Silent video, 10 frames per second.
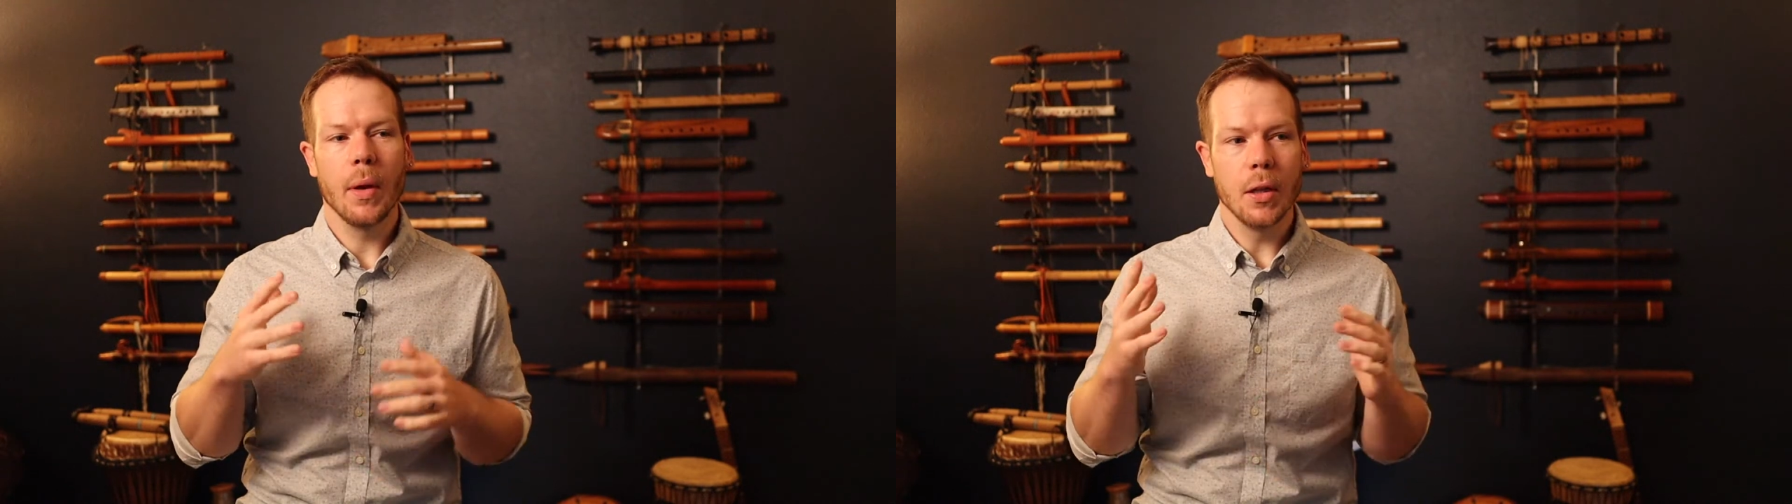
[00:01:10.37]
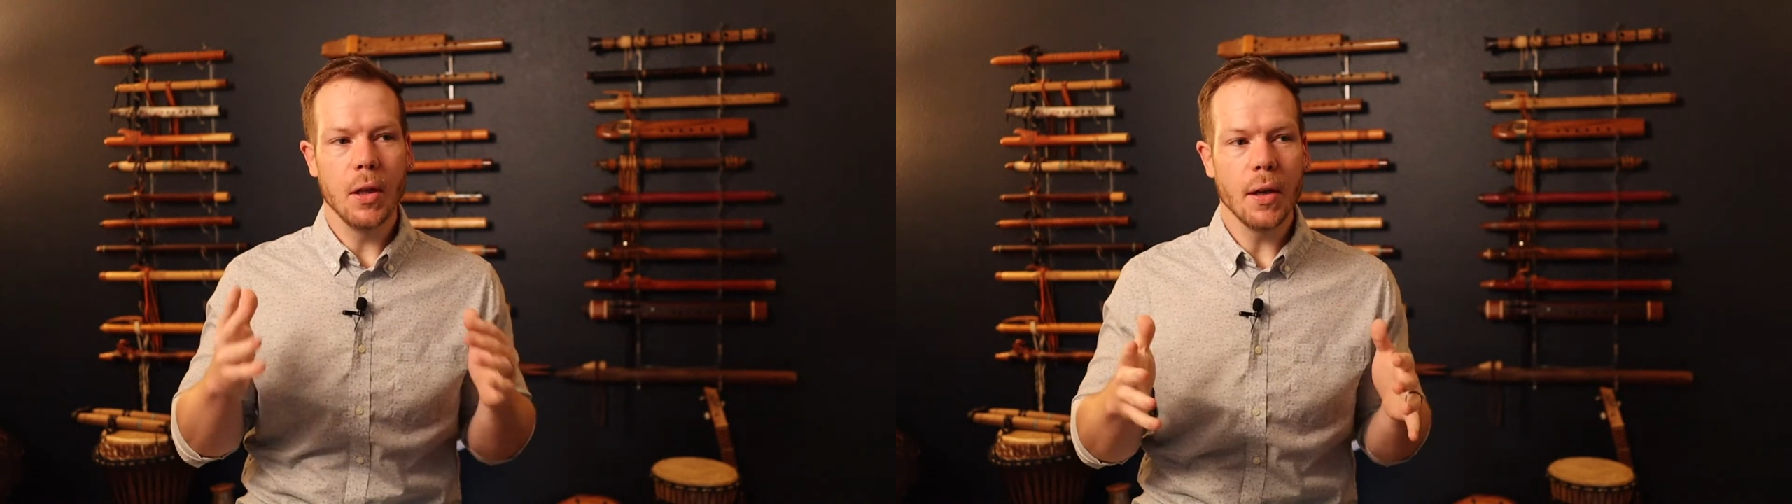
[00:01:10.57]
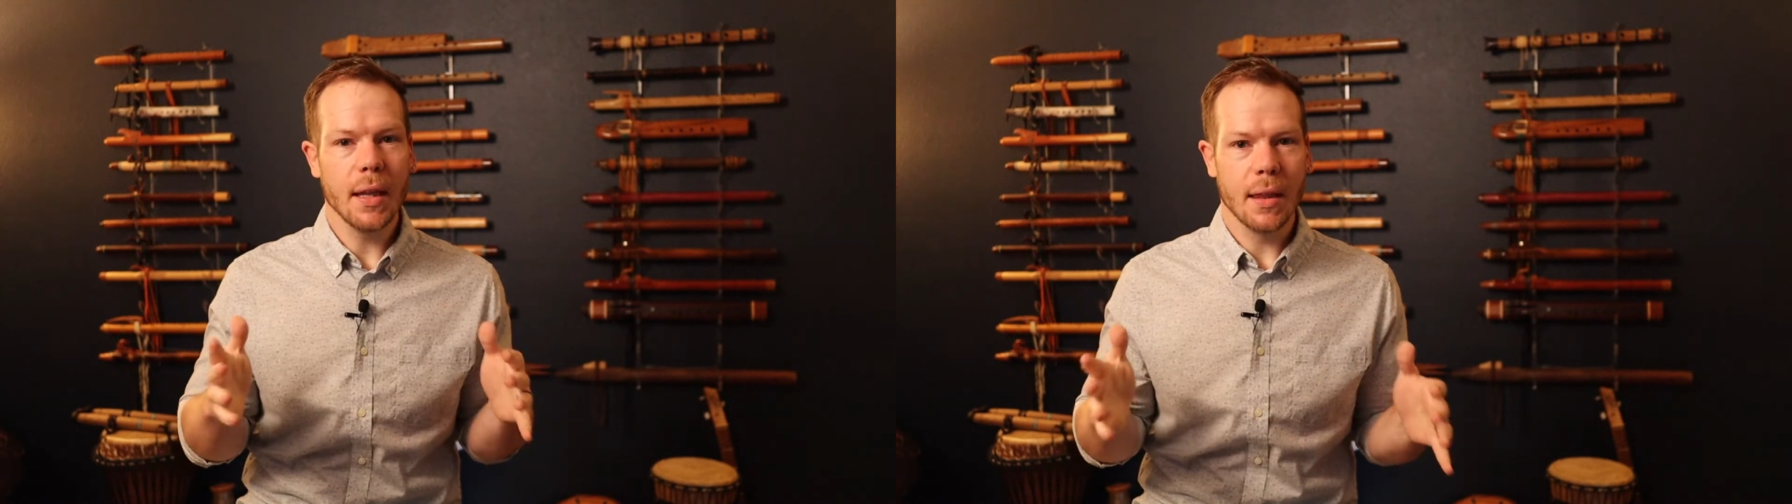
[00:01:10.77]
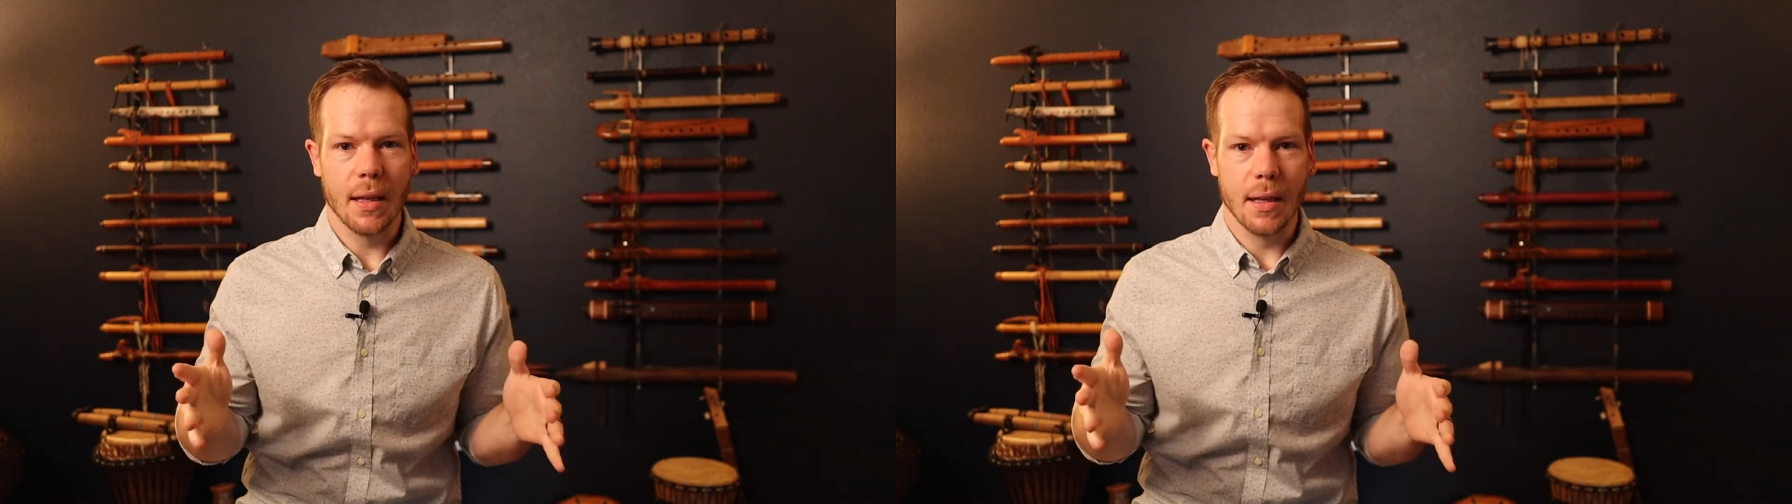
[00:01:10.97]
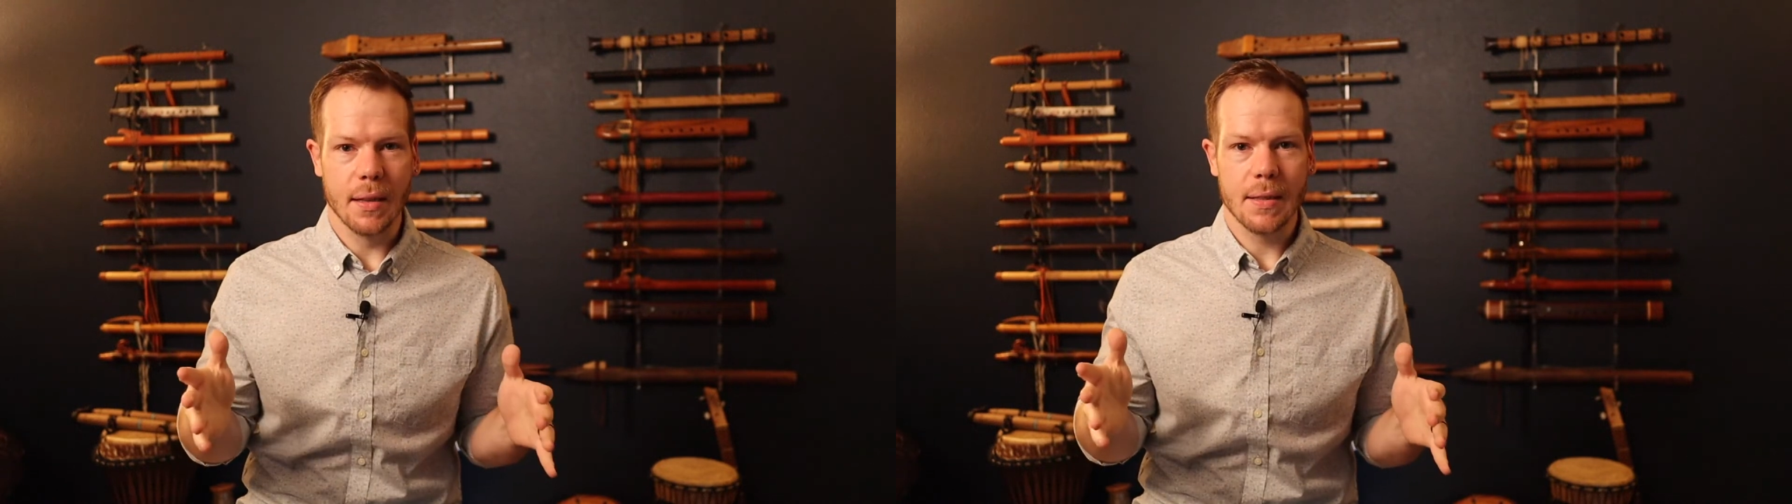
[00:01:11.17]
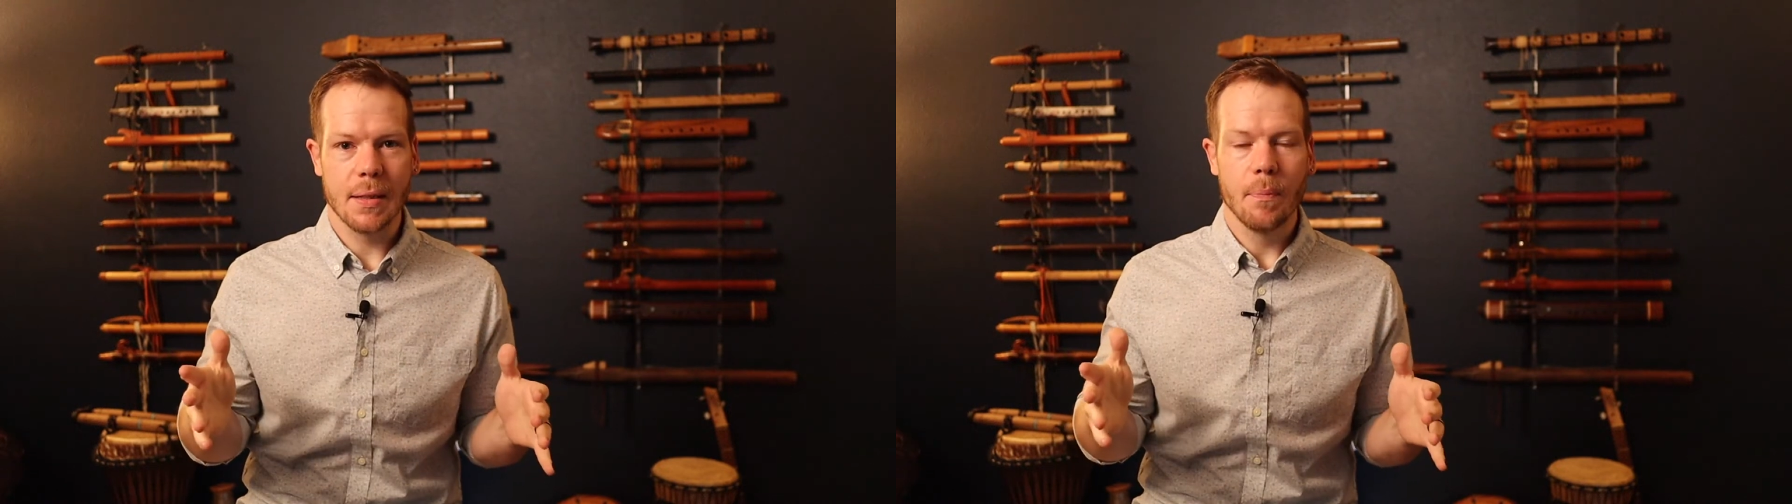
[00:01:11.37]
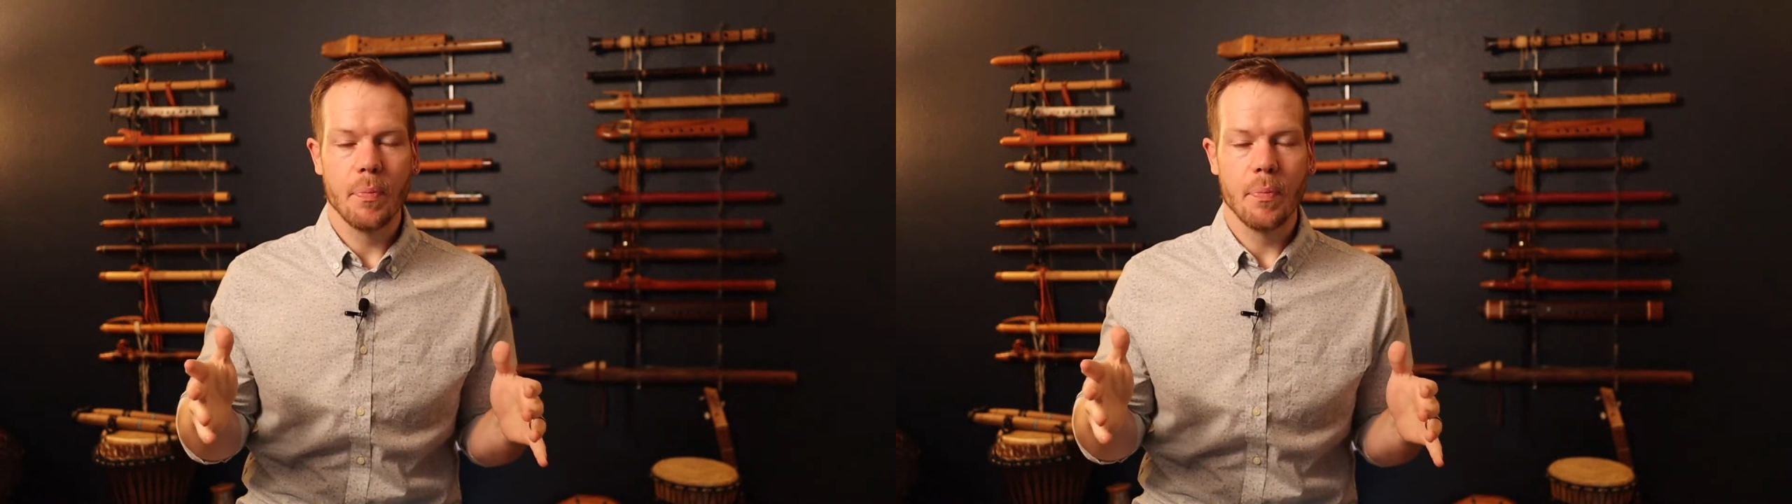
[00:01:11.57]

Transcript: look at this,